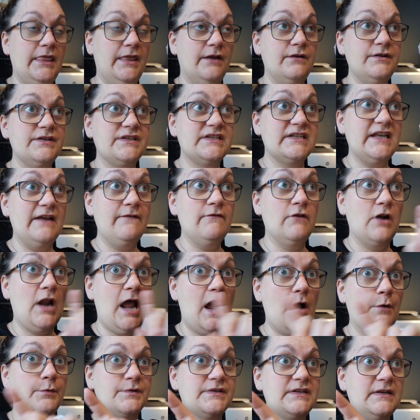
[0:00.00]
and there are
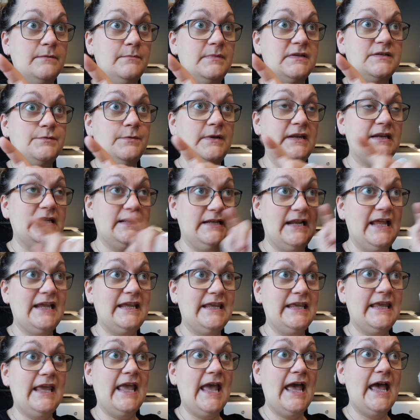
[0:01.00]
several hours in between.
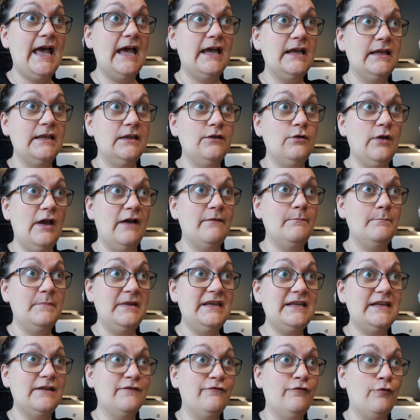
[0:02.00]
Like, yeah, you have
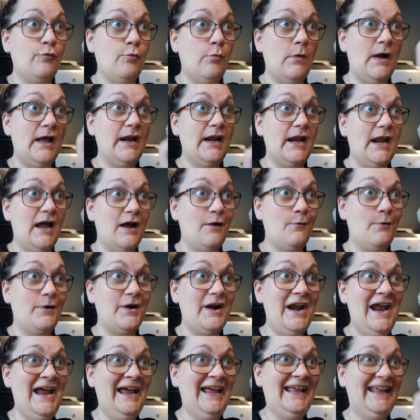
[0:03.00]
meeting for 1
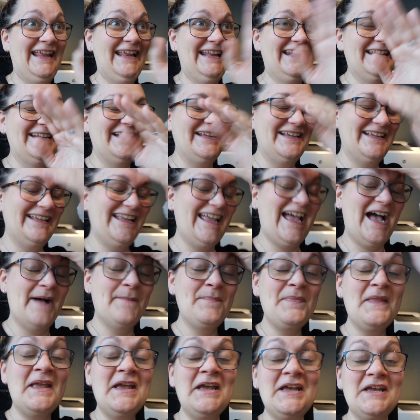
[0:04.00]
hour.
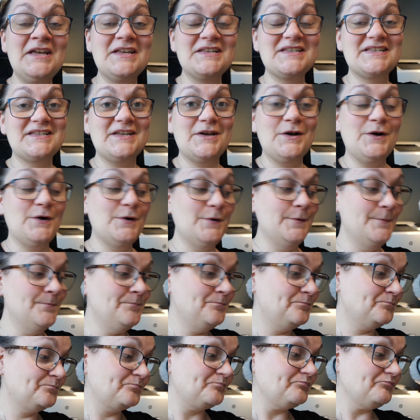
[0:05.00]
Yeah,
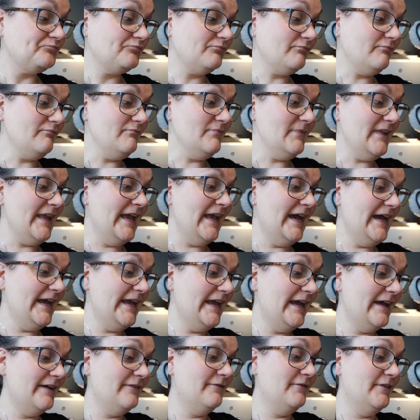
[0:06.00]
so
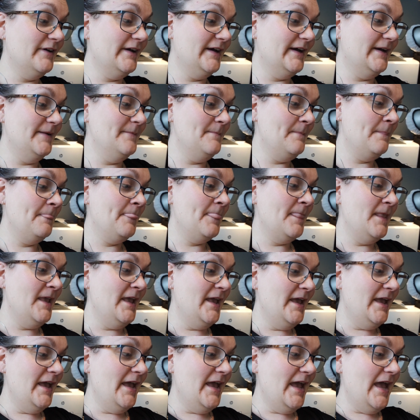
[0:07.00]
I have
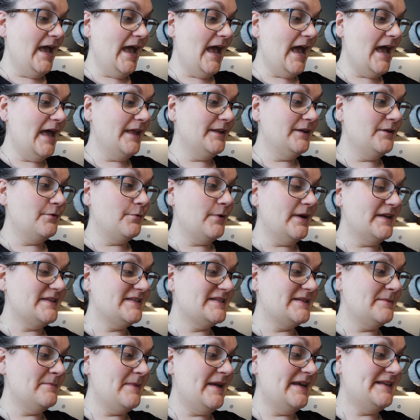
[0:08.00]

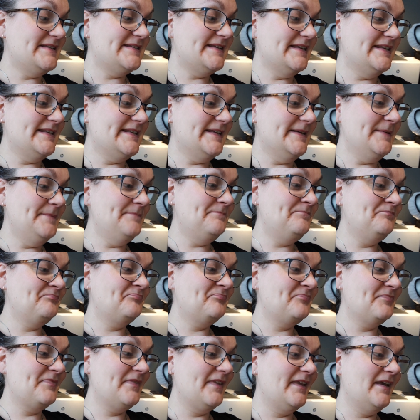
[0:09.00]
underestimated
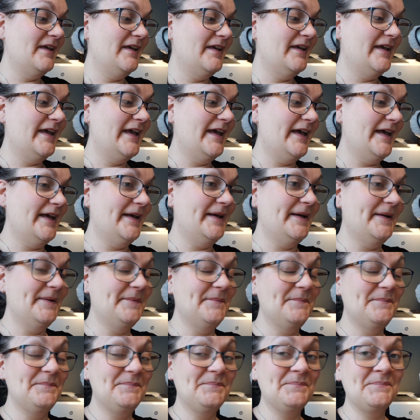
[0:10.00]

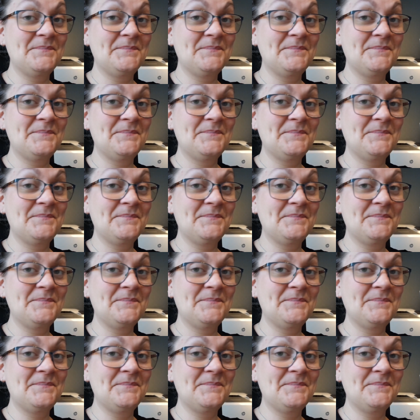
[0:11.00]
how